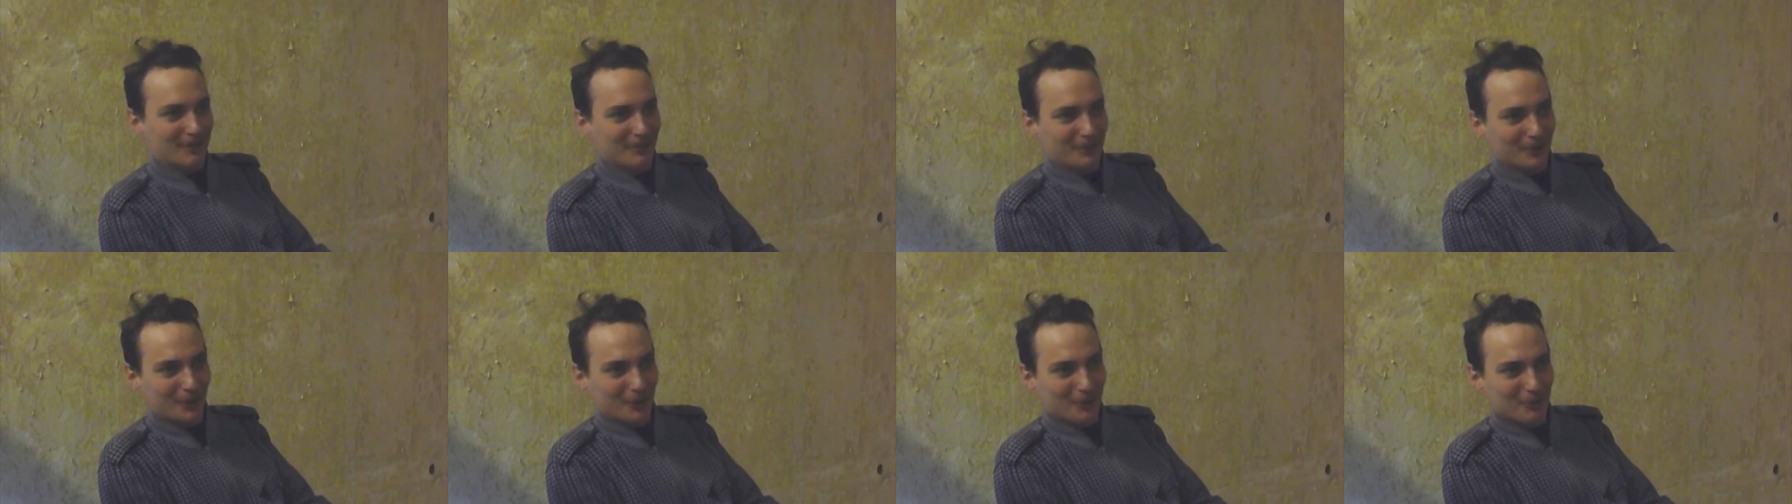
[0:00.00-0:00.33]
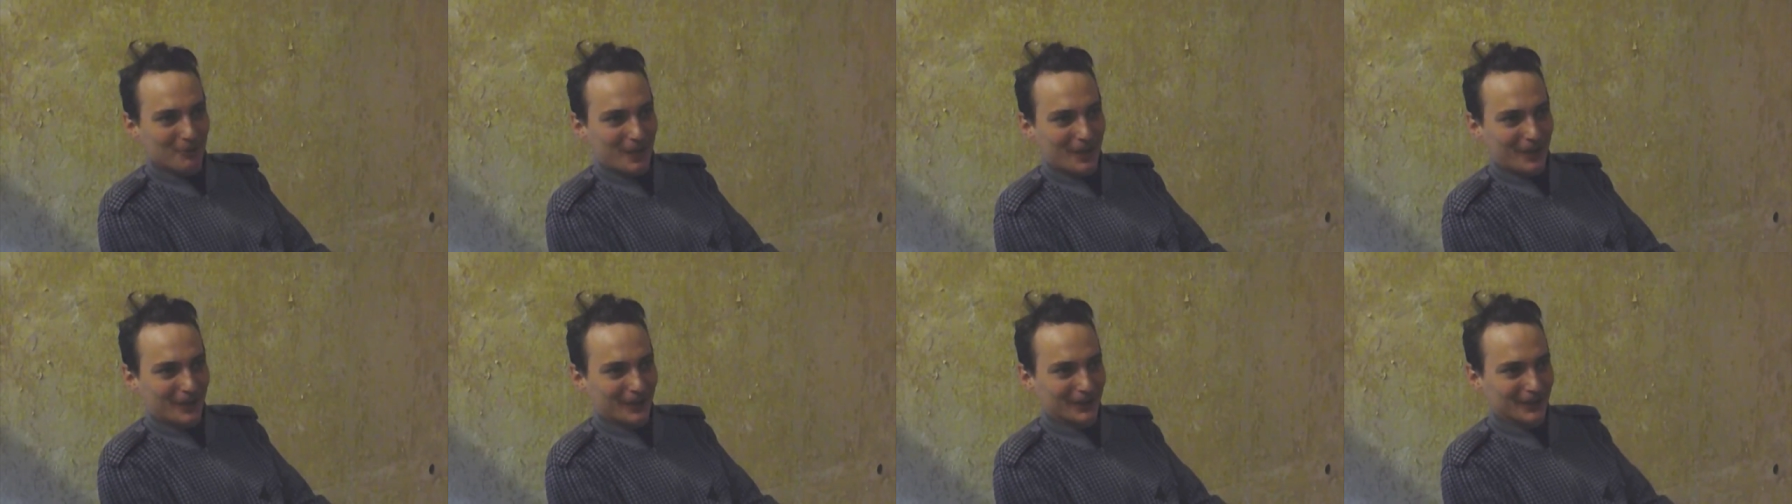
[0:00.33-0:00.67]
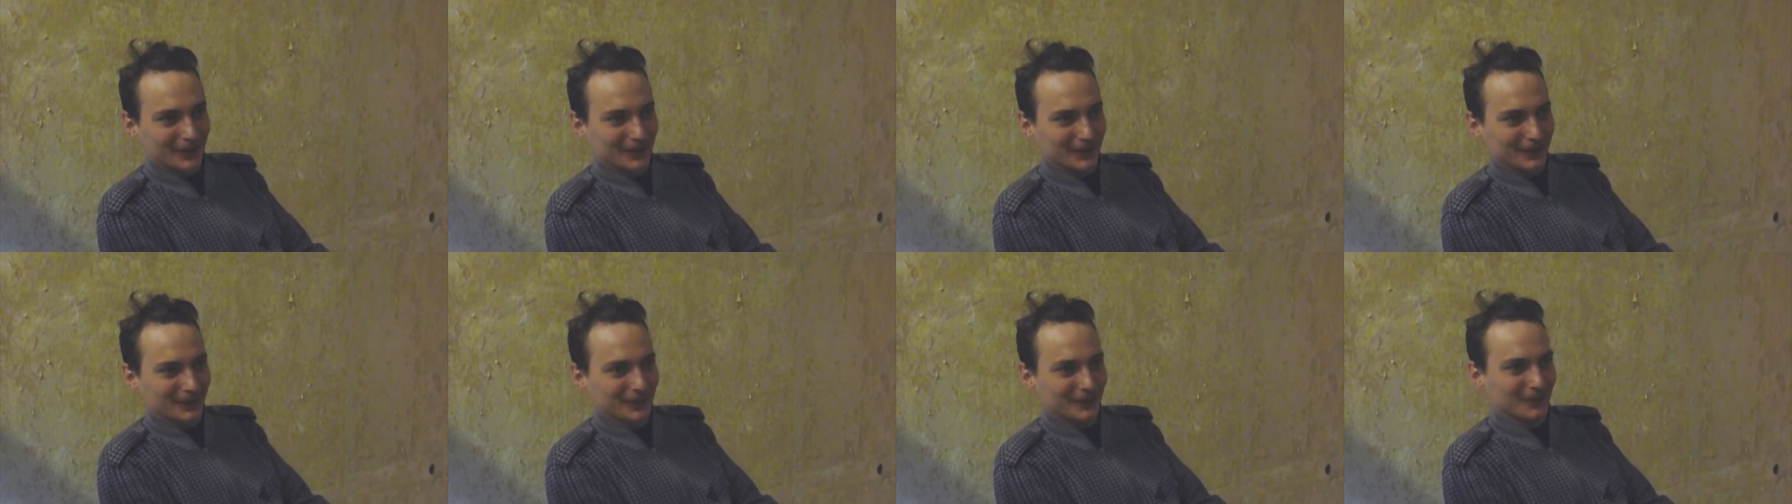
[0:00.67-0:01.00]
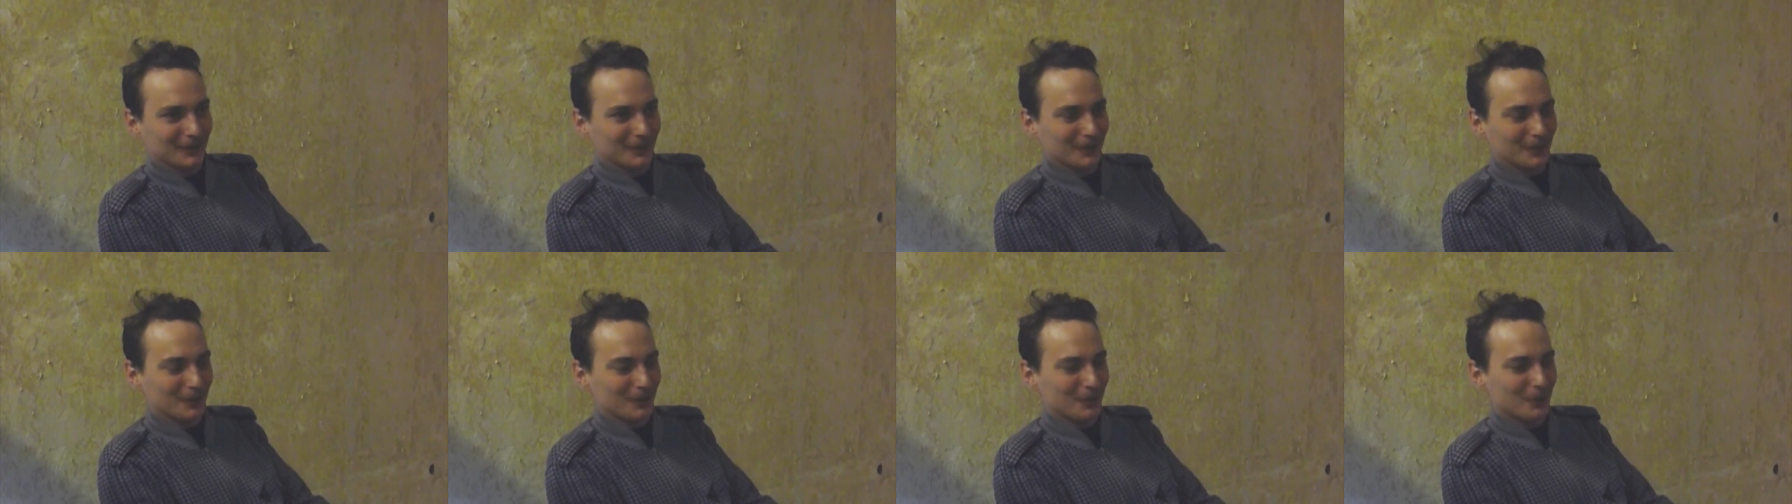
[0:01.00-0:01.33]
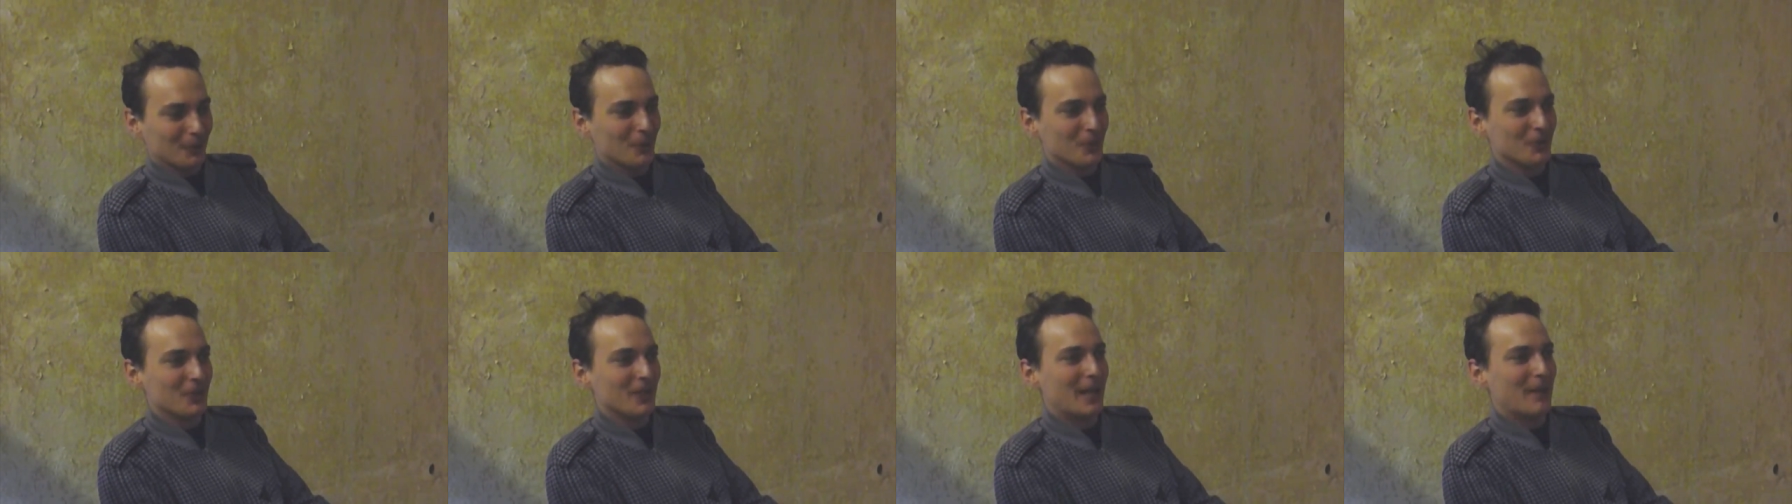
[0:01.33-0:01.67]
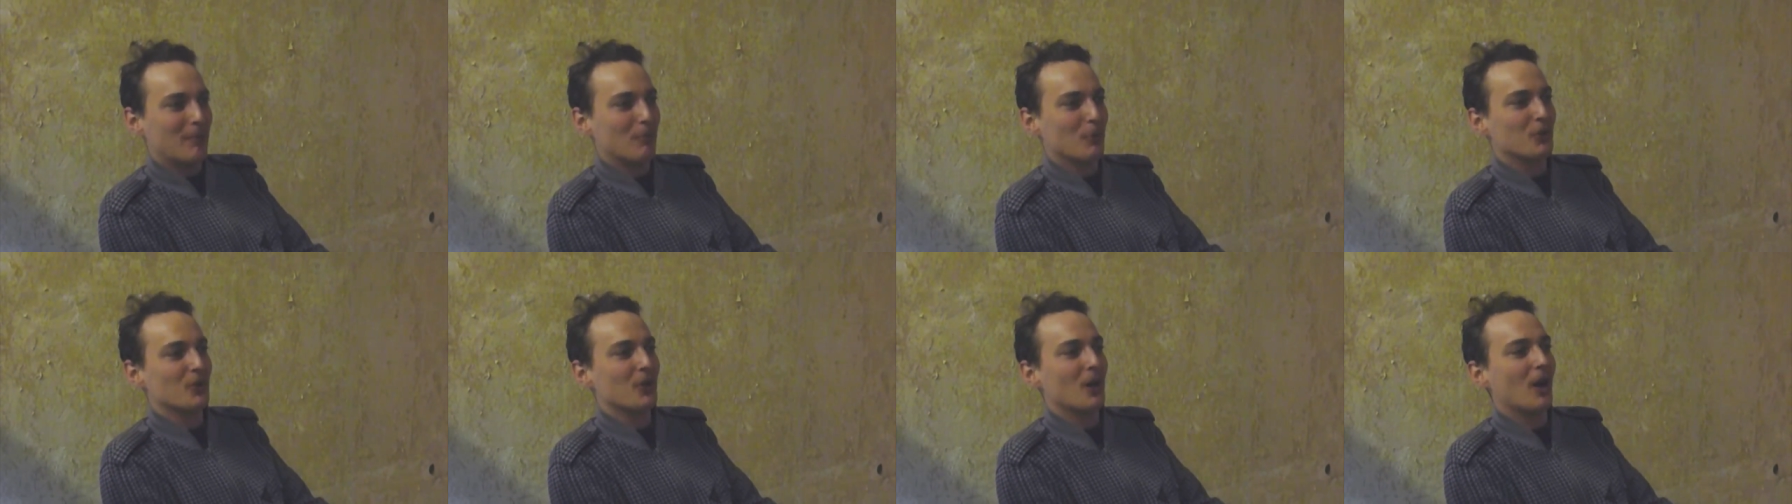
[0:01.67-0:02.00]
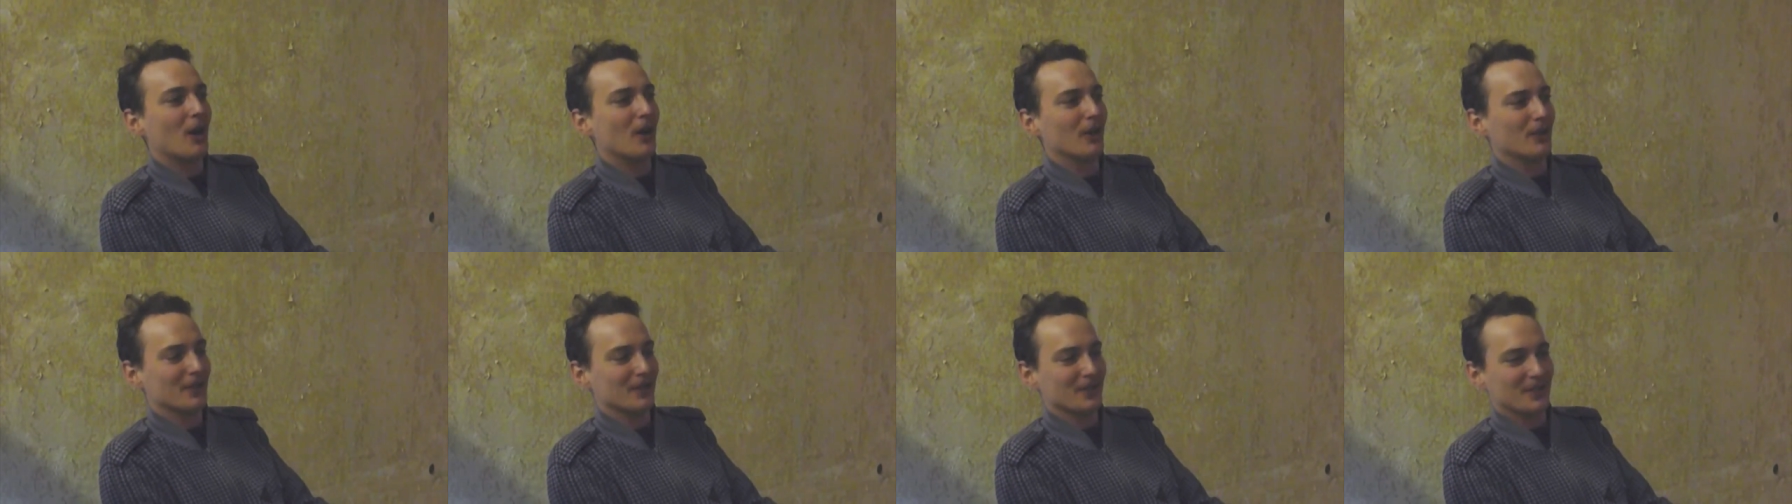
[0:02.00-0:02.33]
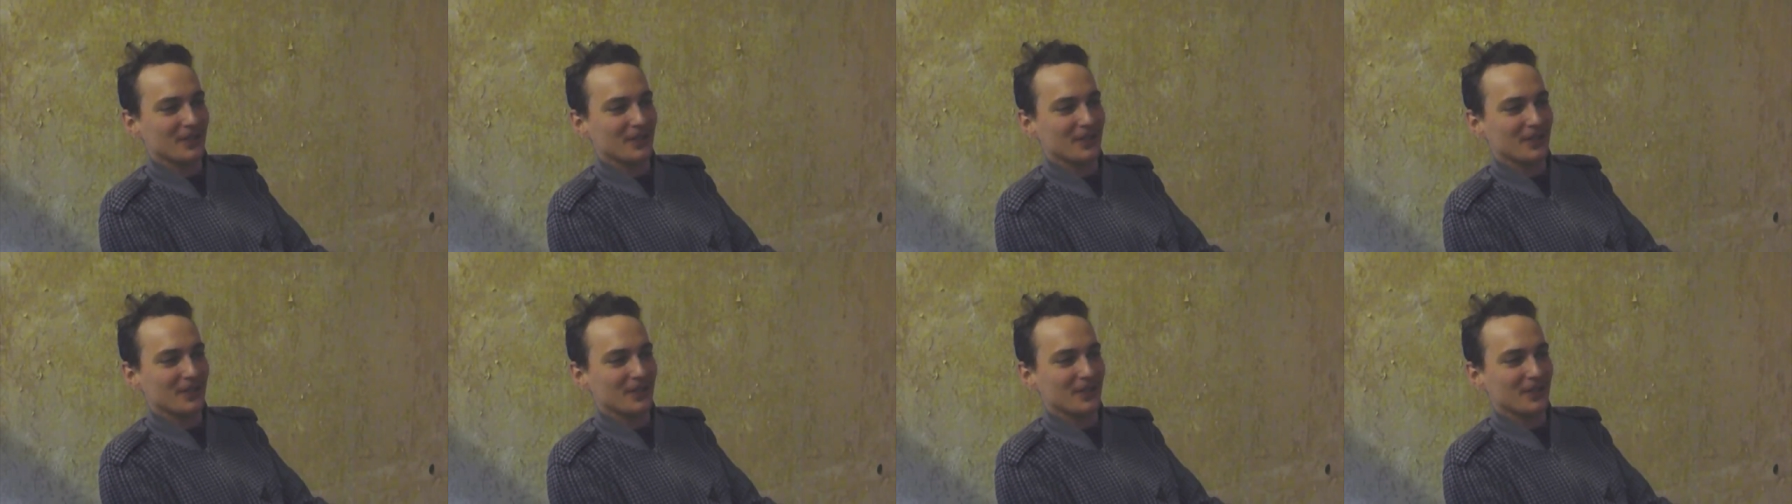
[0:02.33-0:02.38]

Afro-American whose name was Art.